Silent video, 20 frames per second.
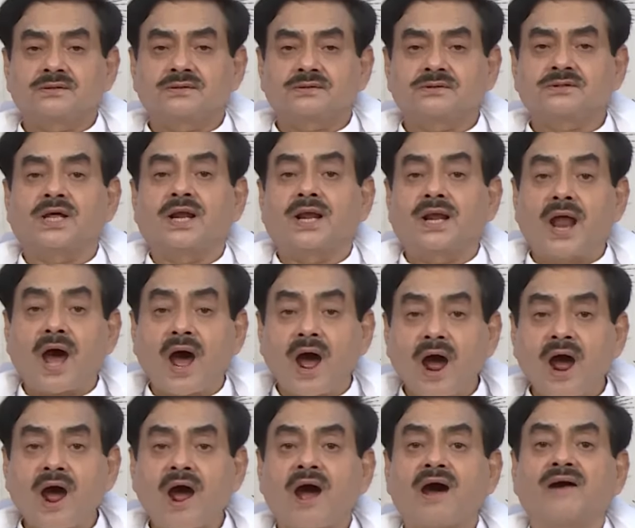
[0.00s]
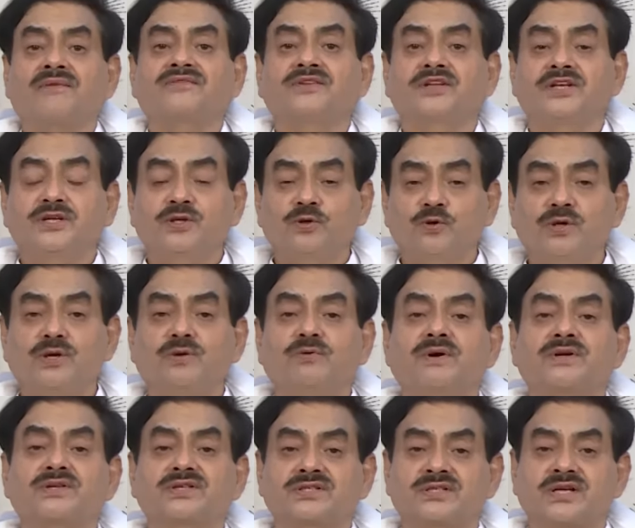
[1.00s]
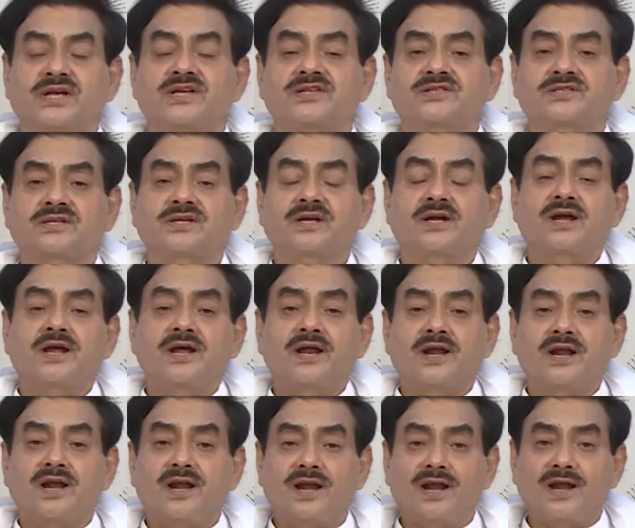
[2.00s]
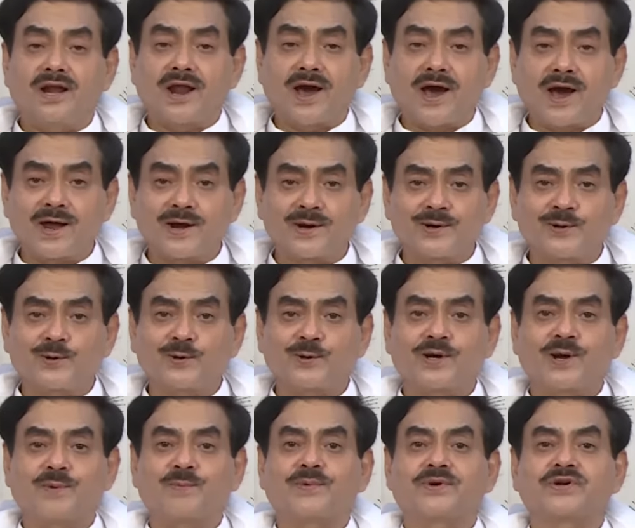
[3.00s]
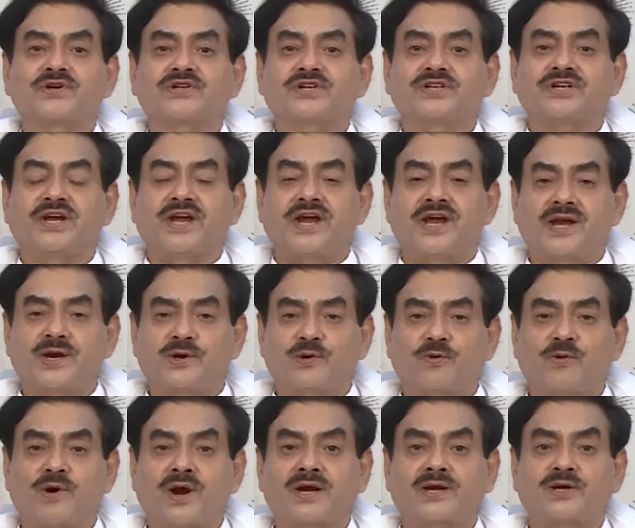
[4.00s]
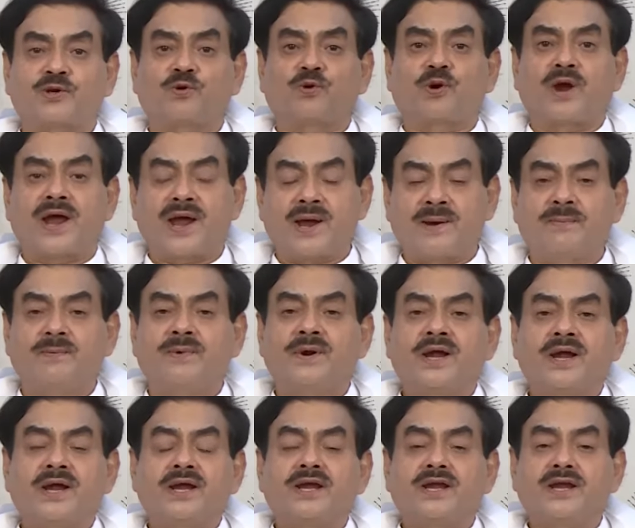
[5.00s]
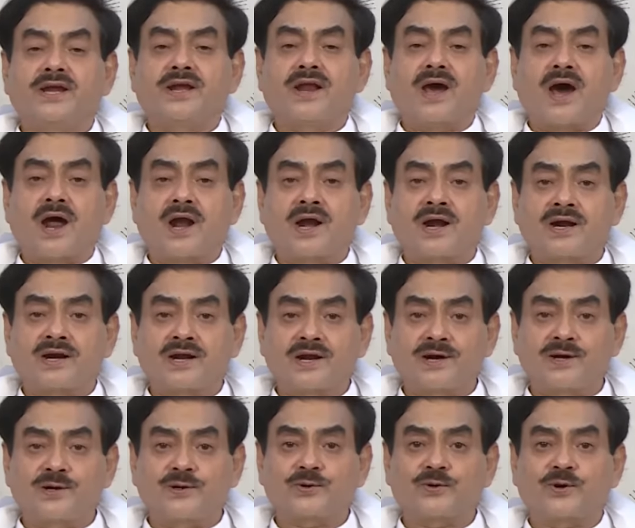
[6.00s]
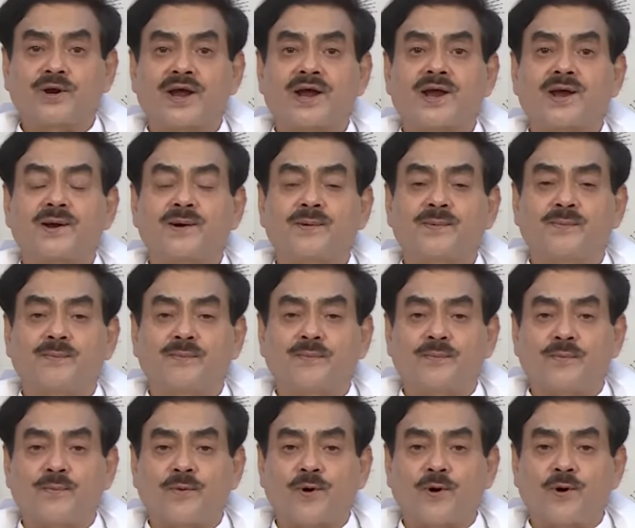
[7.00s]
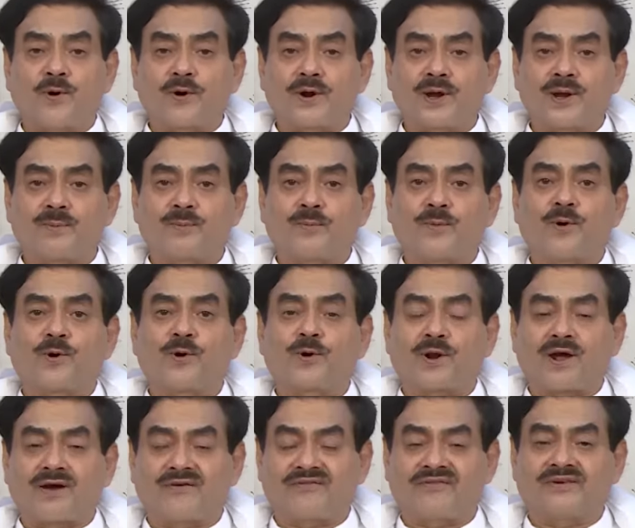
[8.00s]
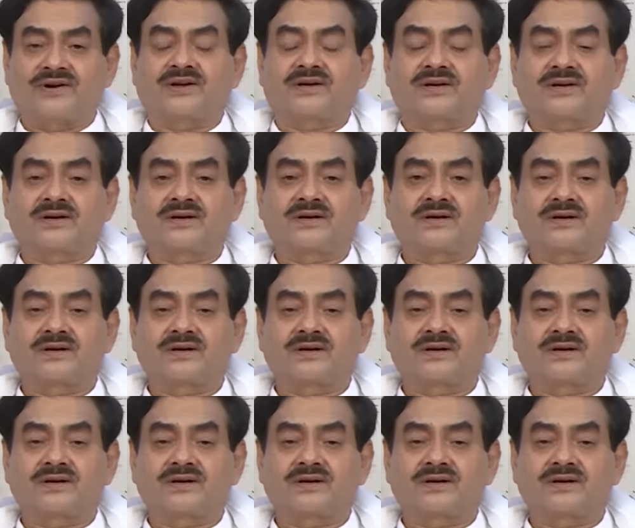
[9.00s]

The law of the universe says learn to appreciate what you have in order to have more and more of it.